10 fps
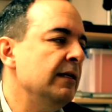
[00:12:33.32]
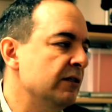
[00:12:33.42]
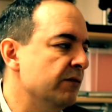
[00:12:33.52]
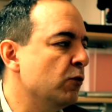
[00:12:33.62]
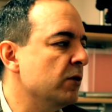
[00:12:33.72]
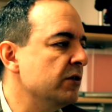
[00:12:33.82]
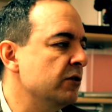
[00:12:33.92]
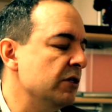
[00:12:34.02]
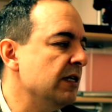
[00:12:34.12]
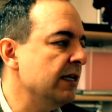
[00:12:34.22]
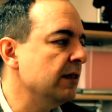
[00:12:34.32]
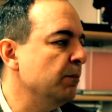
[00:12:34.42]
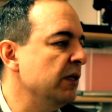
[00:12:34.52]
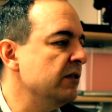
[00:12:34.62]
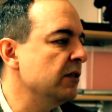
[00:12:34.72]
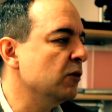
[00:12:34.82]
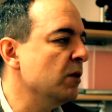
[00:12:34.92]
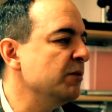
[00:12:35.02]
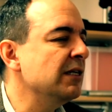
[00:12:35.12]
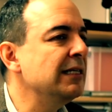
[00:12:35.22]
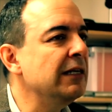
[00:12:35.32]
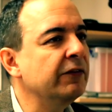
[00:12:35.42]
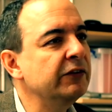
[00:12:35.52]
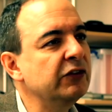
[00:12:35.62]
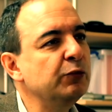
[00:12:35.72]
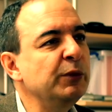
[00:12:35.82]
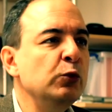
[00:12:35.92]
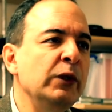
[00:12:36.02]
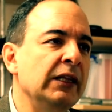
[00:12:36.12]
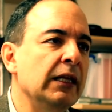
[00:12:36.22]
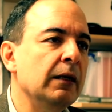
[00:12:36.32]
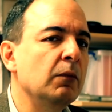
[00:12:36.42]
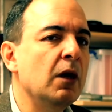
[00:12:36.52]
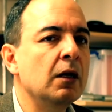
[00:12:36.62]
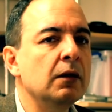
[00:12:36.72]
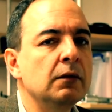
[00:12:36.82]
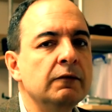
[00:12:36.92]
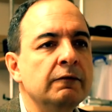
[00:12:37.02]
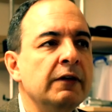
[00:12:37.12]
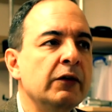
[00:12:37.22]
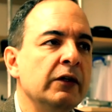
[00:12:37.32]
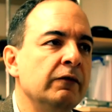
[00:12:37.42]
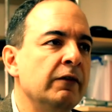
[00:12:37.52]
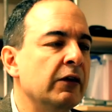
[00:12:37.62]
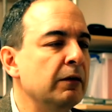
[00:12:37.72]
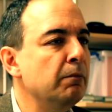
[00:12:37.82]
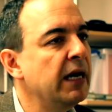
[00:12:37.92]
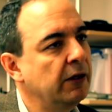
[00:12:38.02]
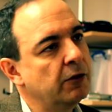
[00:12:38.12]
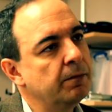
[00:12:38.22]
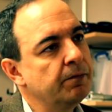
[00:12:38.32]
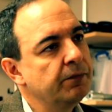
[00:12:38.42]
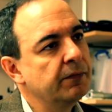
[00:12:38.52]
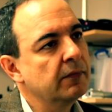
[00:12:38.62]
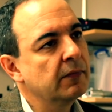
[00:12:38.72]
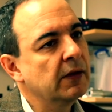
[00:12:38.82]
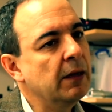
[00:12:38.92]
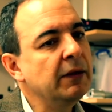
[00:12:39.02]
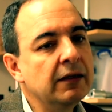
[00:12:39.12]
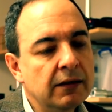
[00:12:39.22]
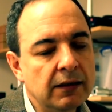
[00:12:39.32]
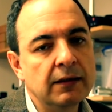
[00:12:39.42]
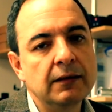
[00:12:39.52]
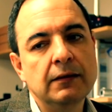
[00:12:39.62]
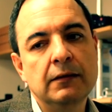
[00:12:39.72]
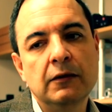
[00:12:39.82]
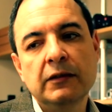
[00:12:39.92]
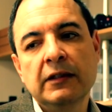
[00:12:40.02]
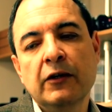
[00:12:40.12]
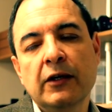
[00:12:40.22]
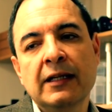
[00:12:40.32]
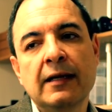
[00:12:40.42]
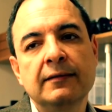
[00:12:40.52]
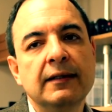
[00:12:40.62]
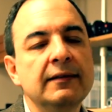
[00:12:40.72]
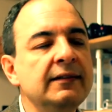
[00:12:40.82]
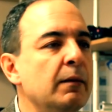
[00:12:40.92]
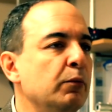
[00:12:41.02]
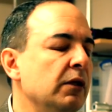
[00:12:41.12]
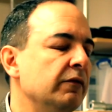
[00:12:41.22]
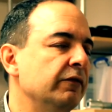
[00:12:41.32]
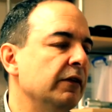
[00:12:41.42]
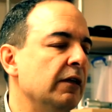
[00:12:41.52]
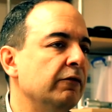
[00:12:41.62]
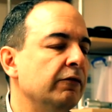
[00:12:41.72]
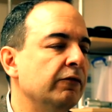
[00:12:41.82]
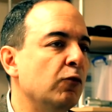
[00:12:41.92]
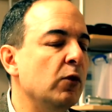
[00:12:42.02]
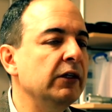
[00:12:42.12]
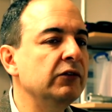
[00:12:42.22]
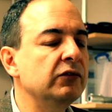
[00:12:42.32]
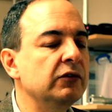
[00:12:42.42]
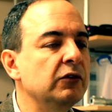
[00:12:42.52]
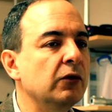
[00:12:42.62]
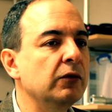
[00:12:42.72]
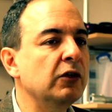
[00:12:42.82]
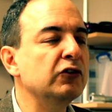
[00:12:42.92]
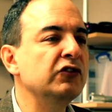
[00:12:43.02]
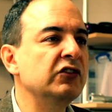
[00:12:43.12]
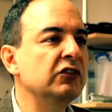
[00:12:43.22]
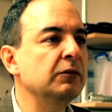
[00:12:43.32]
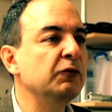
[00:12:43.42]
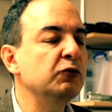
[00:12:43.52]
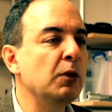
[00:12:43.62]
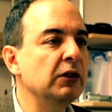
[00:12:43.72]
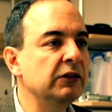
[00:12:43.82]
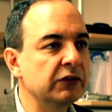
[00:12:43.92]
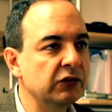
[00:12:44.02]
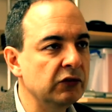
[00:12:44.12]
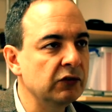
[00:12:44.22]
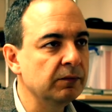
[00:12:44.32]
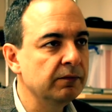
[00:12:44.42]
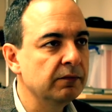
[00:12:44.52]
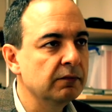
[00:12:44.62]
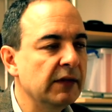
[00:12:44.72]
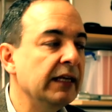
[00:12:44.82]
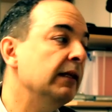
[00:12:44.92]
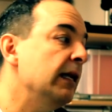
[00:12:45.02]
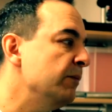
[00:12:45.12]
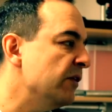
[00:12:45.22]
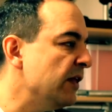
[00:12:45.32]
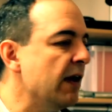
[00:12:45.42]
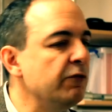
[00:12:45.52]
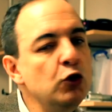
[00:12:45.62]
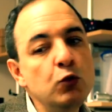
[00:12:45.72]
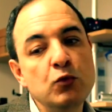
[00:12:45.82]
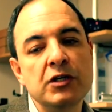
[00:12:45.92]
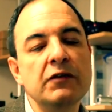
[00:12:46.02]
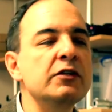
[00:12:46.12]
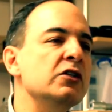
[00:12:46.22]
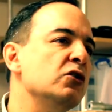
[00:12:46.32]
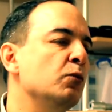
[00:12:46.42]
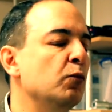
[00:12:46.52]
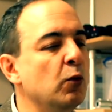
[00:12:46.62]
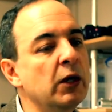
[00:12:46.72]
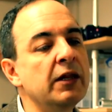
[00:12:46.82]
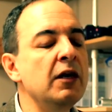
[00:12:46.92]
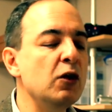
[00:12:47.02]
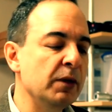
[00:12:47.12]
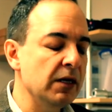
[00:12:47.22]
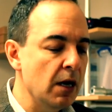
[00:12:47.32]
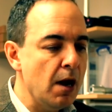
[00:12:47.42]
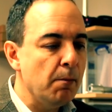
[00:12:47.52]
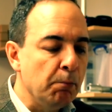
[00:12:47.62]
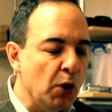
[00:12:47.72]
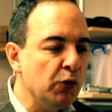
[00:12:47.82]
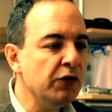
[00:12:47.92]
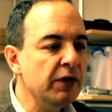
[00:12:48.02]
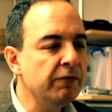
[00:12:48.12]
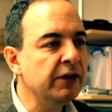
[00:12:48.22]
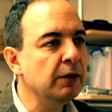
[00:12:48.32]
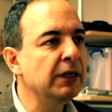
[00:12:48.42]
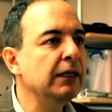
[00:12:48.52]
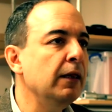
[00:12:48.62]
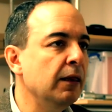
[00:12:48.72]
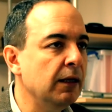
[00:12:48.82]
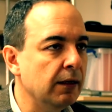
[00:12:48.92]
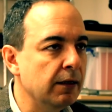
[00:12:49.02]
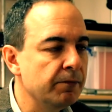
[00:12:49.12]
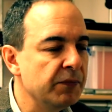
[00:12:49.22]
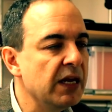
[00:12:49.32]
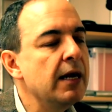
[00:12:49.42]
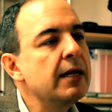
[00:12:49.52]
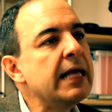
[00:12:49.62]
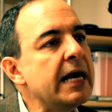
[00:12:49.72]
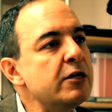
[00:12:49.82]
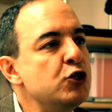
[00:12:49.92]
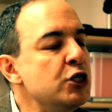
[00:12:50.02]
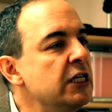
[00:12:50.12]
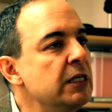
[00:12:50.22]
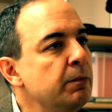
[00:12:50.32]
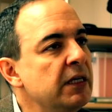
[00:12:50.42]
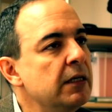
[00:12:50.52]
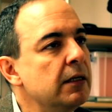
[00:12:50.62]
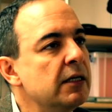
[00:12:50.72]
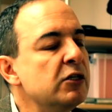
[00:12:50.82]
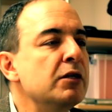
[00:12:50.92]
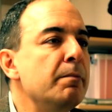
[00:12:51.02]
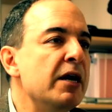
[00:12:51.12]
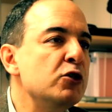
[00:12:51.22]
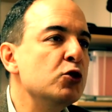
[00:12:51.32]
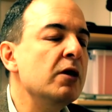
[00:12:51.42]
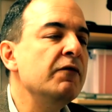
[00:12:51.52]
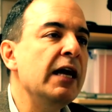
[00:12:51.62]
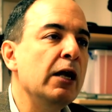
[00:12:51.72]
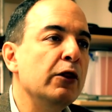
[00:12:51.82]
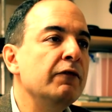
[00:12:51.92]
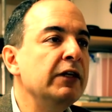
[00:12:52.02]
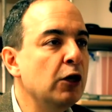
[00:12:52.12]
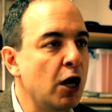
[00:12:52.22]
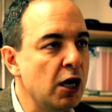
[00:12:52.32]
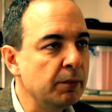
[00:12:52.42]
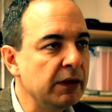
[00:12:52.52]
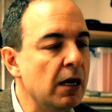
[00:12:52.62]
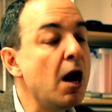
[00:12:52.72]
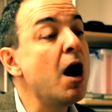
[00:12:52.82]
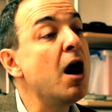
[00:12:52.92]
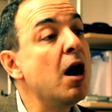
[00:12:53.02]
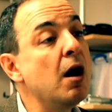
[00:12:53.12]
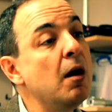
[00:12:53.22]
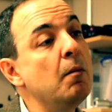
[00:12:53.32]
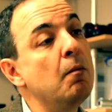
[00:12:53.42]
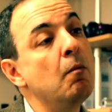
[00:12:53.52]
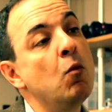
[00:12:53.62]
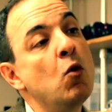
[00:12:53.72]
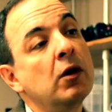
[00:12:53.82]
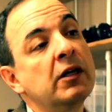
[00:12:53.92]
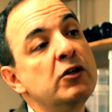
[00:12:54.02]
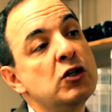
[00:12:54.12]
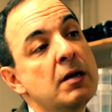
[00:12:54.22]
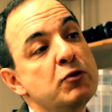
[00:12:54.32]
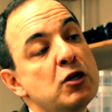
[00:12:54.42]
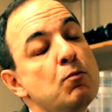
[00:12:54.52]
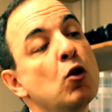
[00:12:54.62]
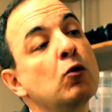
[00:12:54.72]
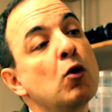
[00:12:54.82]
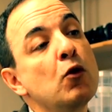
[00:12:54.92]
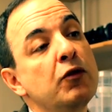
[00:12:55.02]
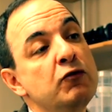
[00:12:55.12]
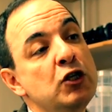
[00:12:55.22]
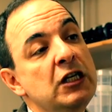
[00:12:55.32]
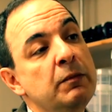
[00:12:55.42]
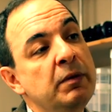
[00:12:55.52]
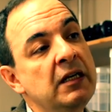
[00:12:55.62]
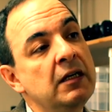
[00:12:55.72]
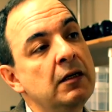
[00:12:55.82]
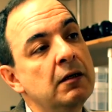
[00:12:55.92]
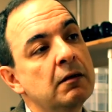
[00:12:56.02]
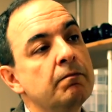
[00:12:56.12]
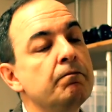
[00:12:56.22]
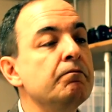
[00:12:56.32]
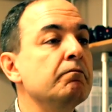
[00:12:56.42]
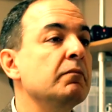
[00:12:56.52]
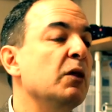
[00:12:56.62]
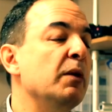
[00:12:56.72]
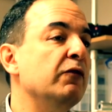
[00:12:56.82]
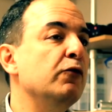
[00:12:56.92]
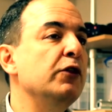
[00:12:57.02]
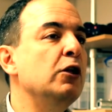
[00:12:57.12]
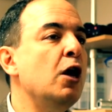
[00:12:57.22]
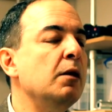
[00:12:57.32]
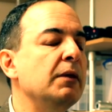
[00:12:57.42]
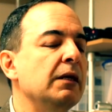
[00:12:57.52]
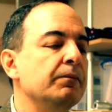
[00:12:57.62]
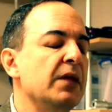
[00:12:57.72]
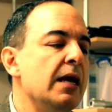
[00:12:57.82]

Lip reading: thing is, of course, just like the Bloods and the Crips, the differences between them are very, very minor. I mean, they're a classic example of Freud's, narcissism of small differences. They claim that they have huge differences one and the other, but both of them fundamentally think that GDP is the measure of the health of an economy. More consumption, more growth of GDP, the better for the economy.